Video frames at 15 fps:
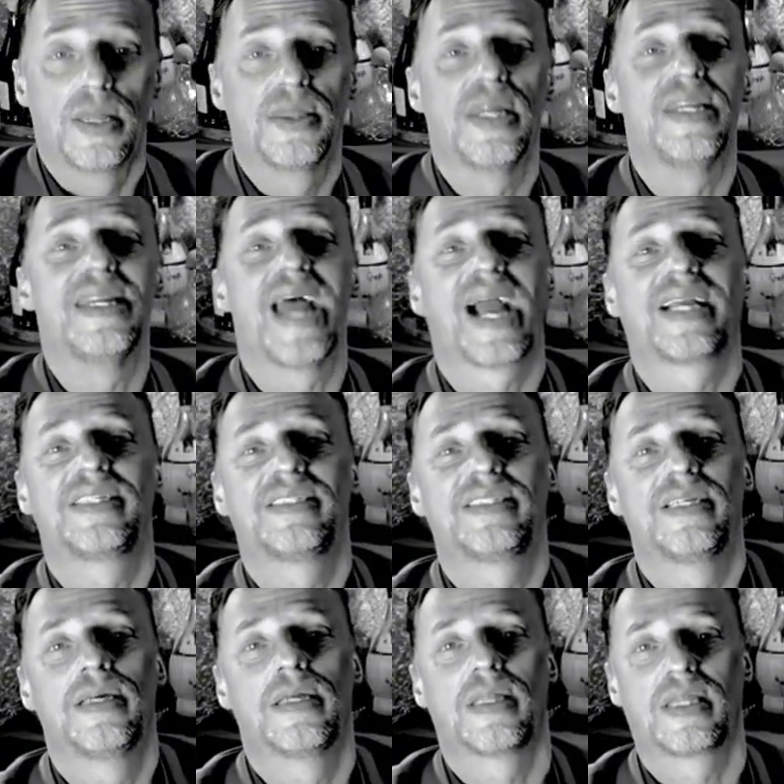the
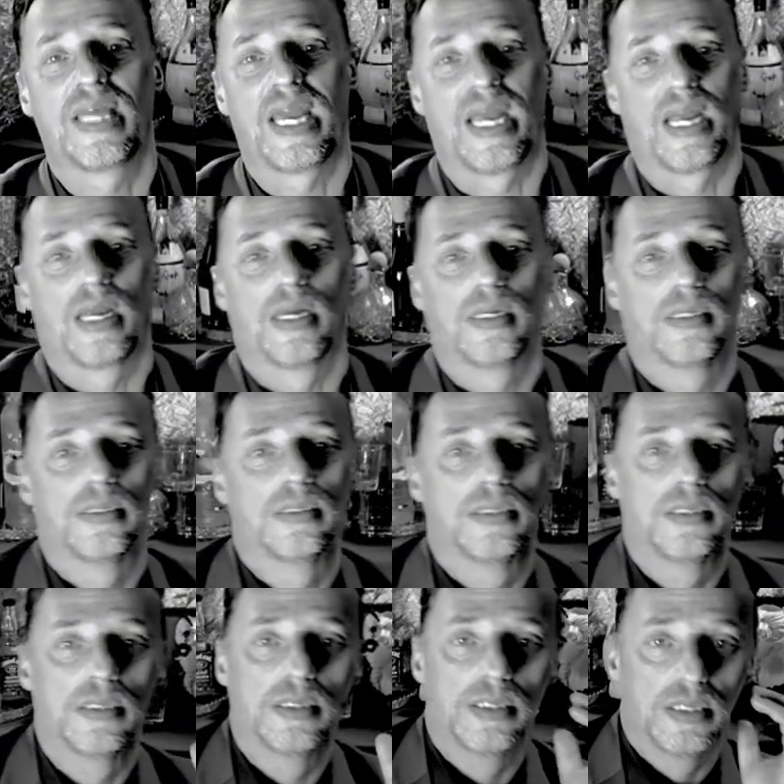next thing.
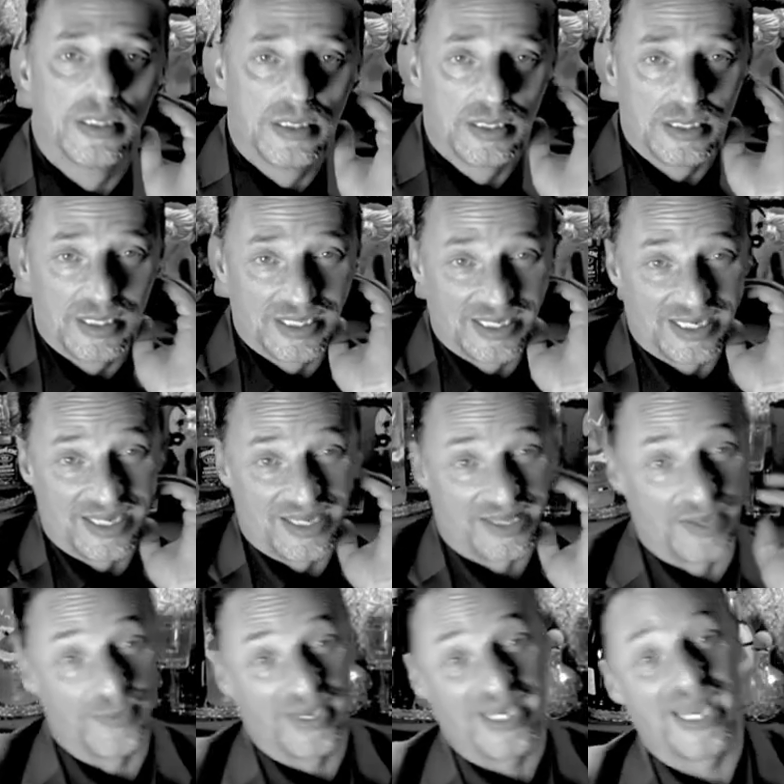
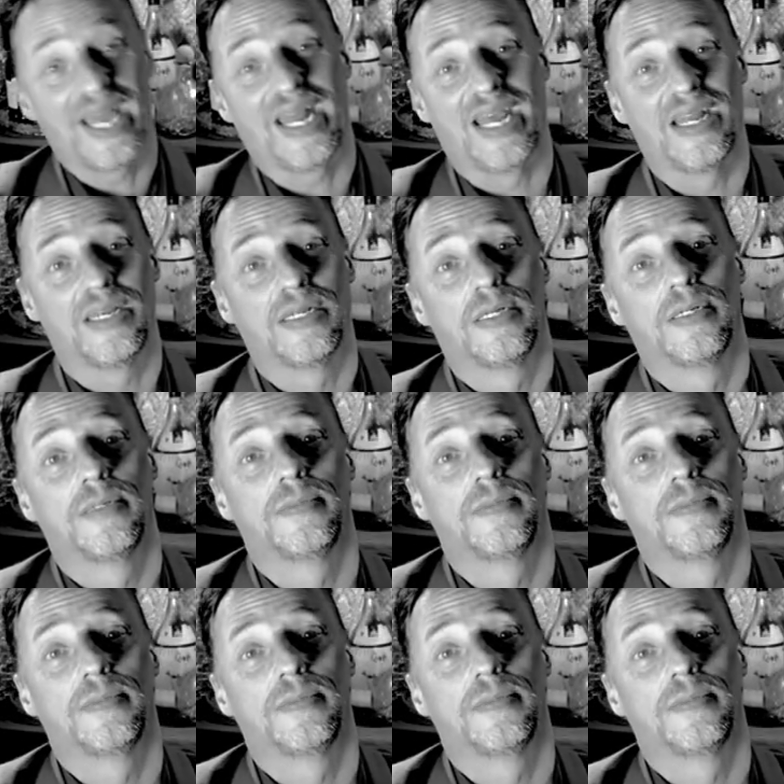Then we get it,